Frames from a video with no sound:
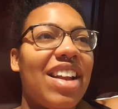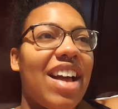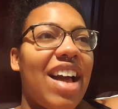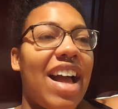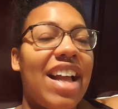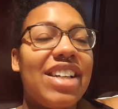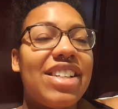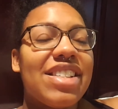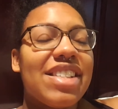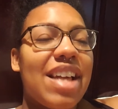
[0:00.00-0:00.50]

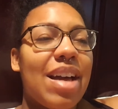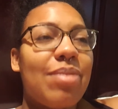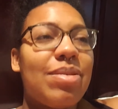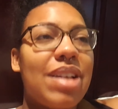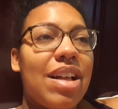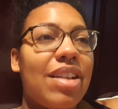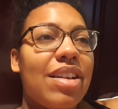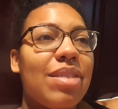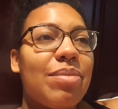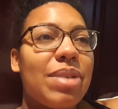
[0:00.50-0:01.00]
I just kept
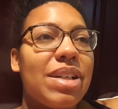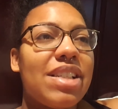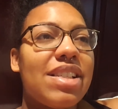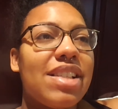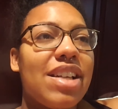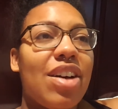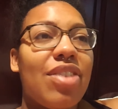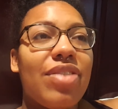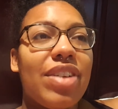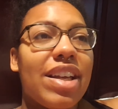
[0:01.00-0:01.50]
telling
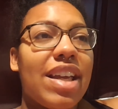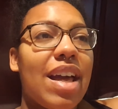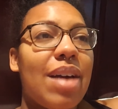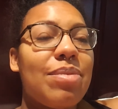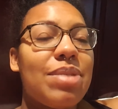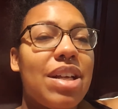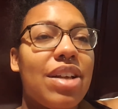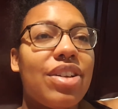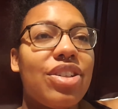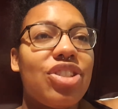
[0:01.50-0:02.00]
myself and
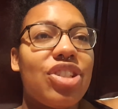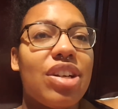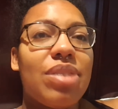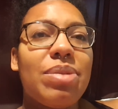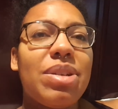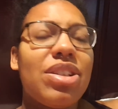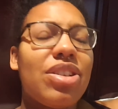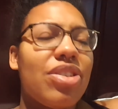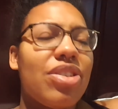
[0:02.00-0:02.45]
kept telling Jeremy,